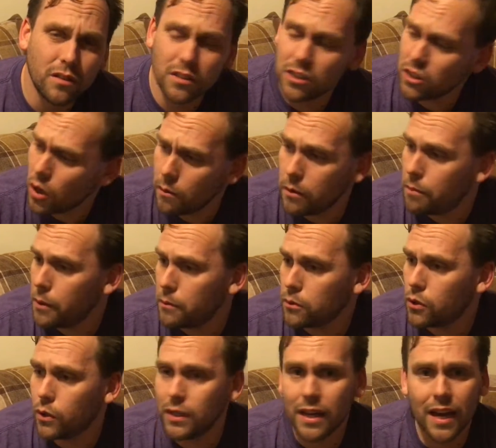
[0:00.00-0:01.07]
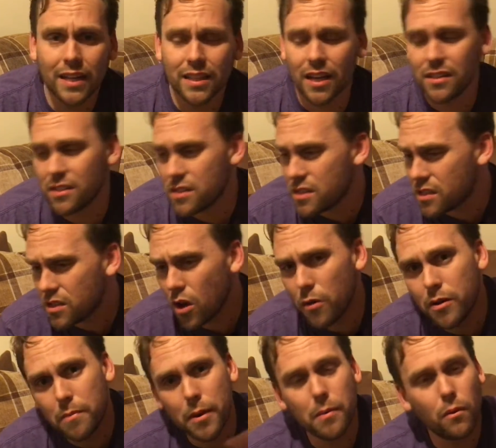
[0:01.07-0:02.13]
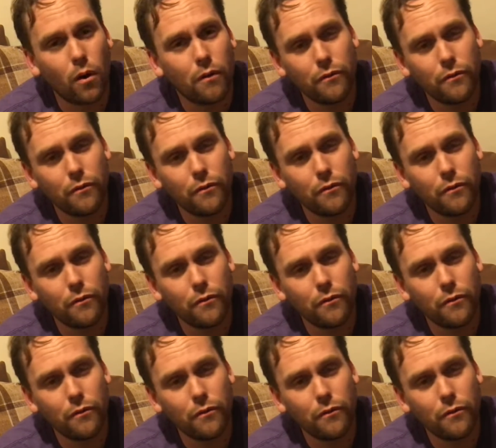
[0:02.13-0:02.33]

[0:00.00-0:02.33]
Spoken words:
So many people do it nowadays. There's so many people.